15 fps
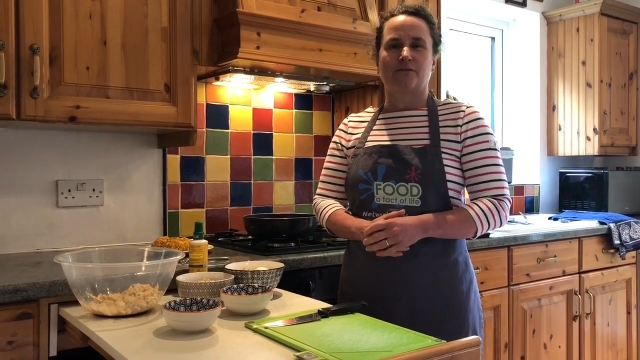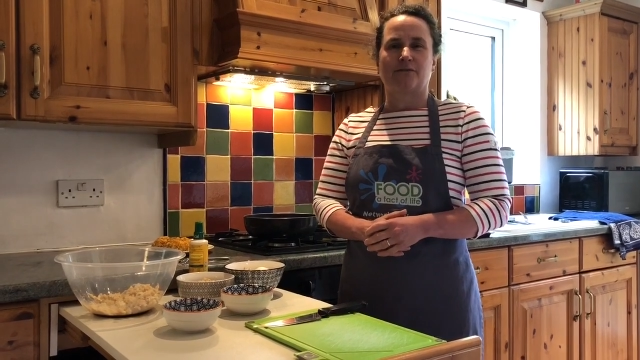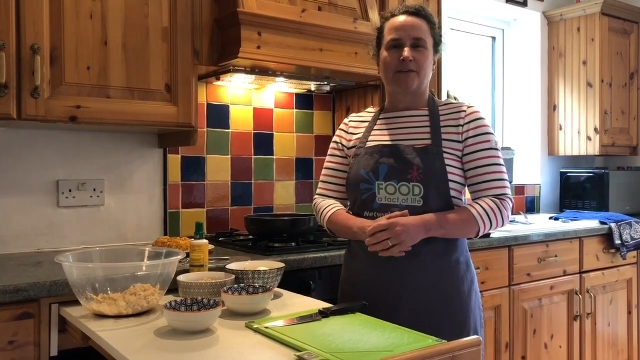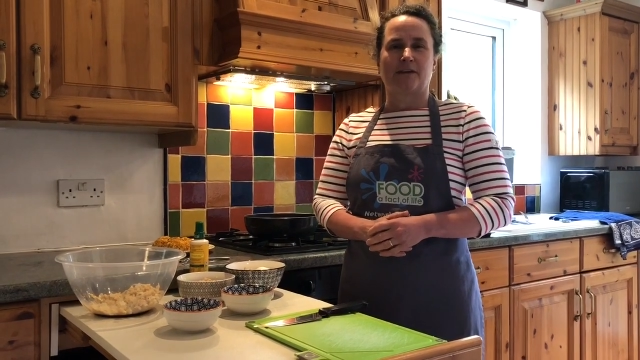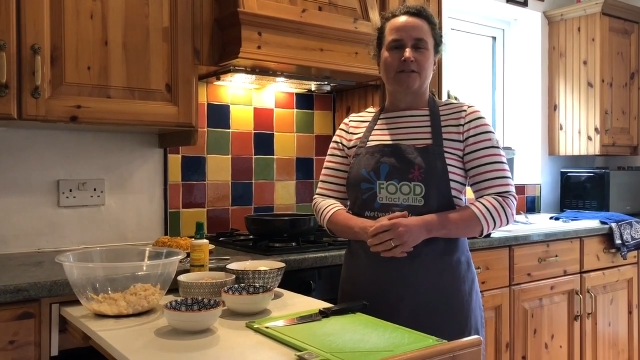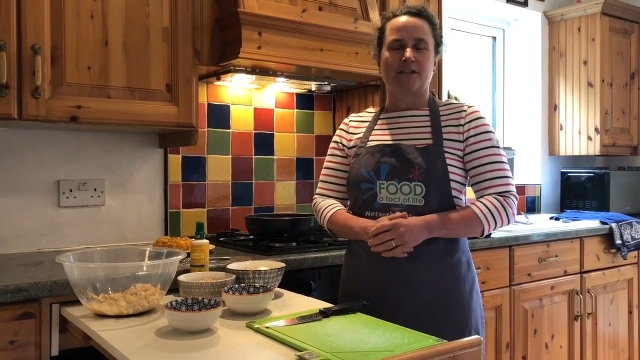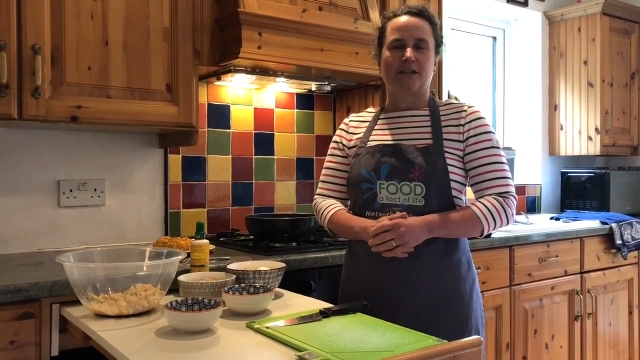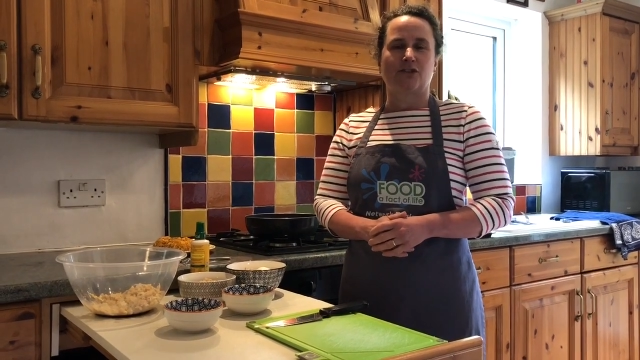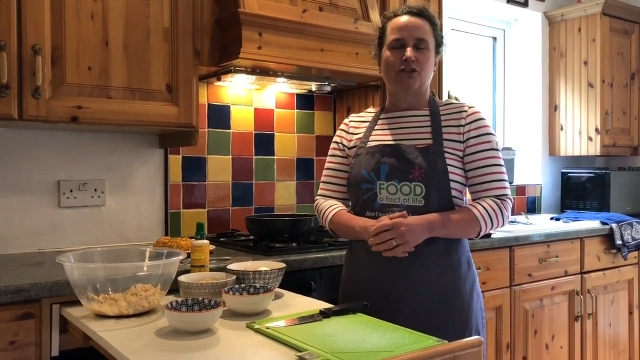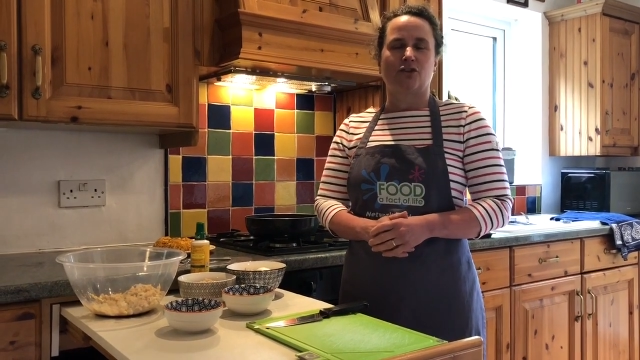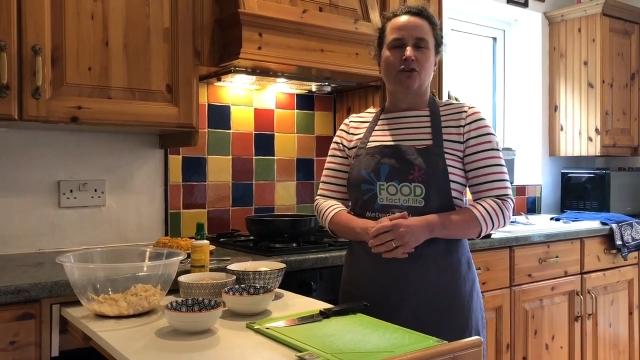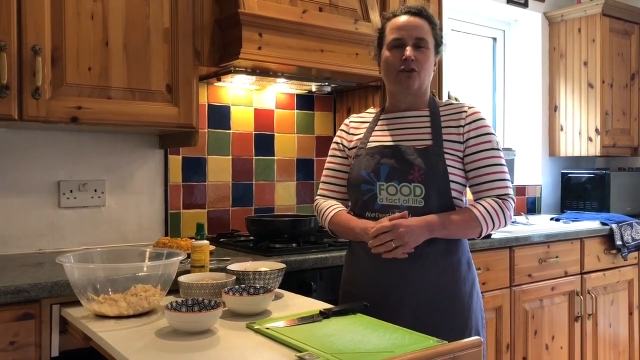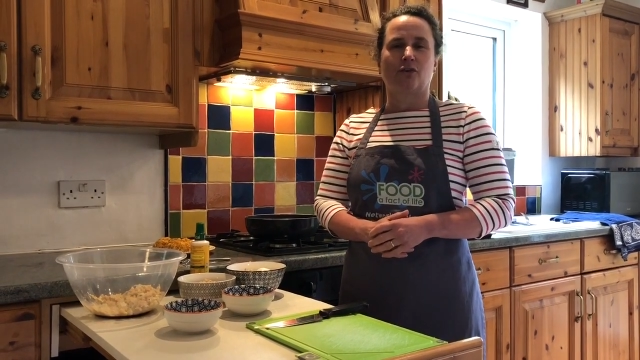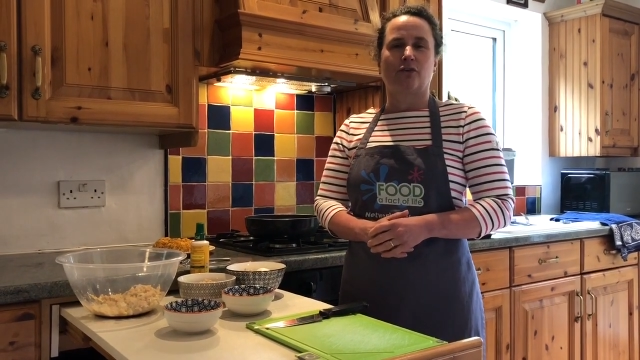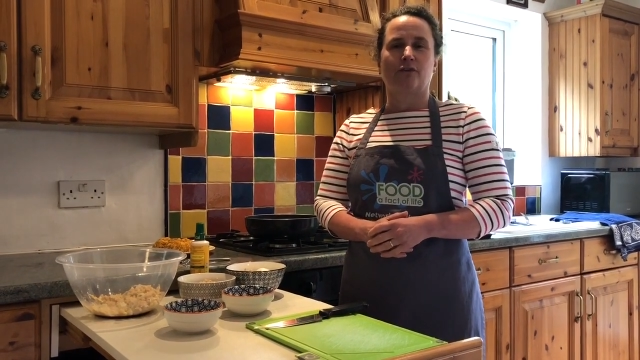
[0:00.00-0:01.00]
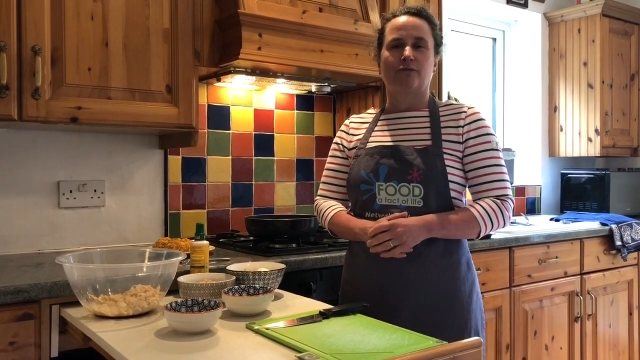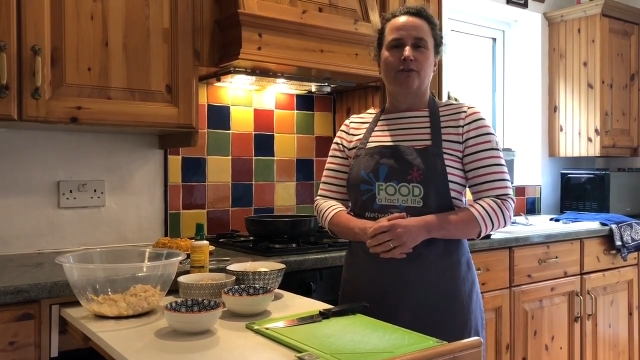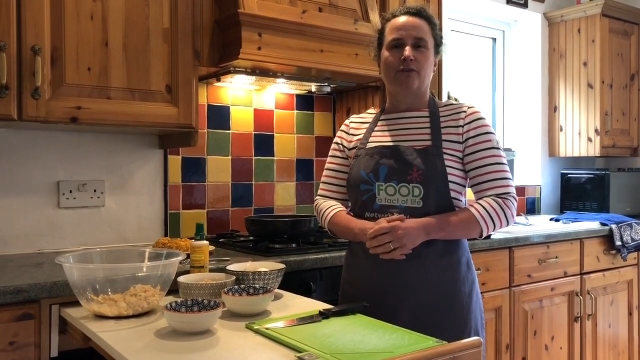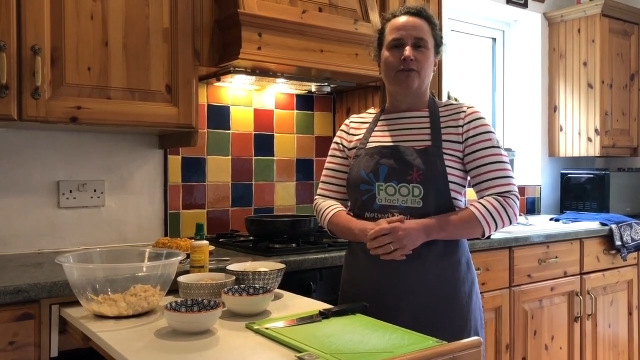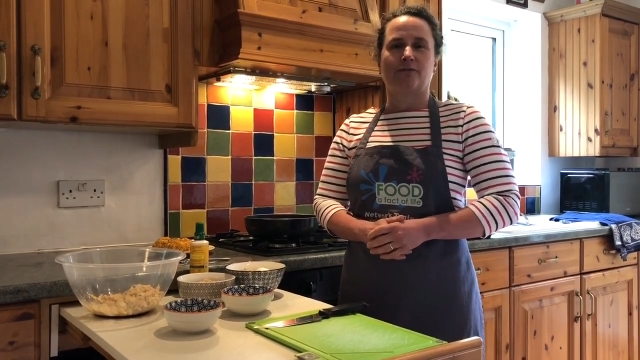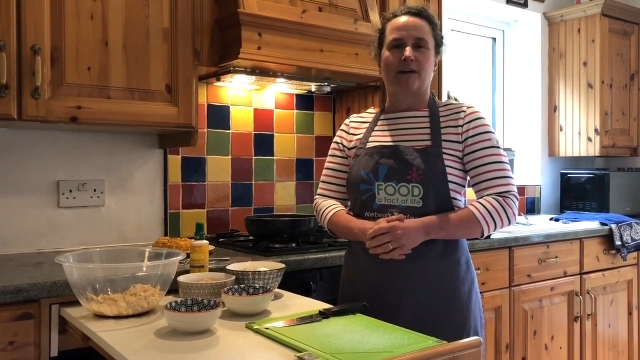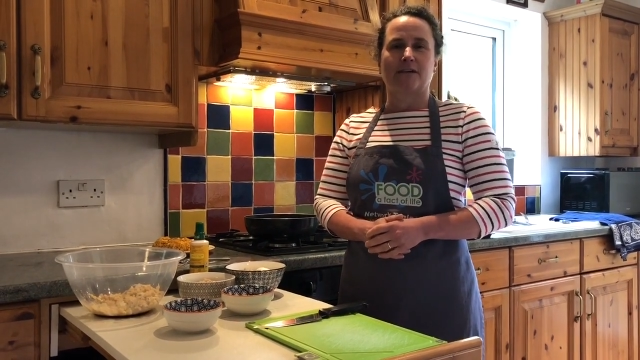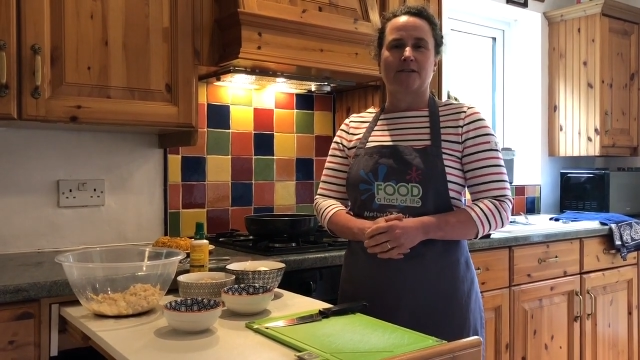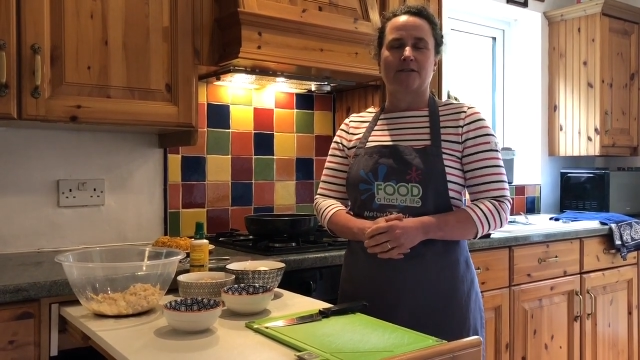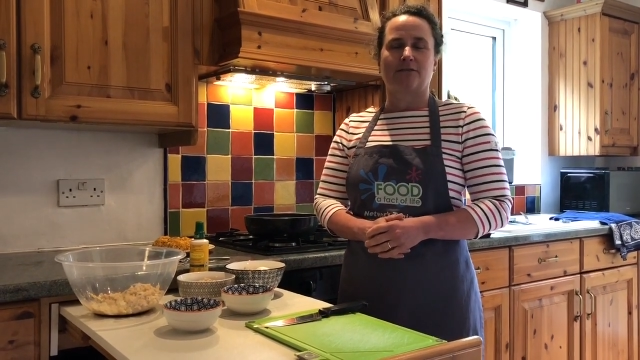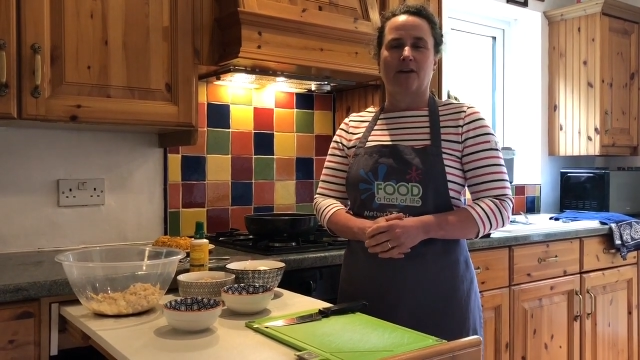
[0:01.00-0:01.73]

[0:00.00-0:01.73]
Foundation on the Food Effective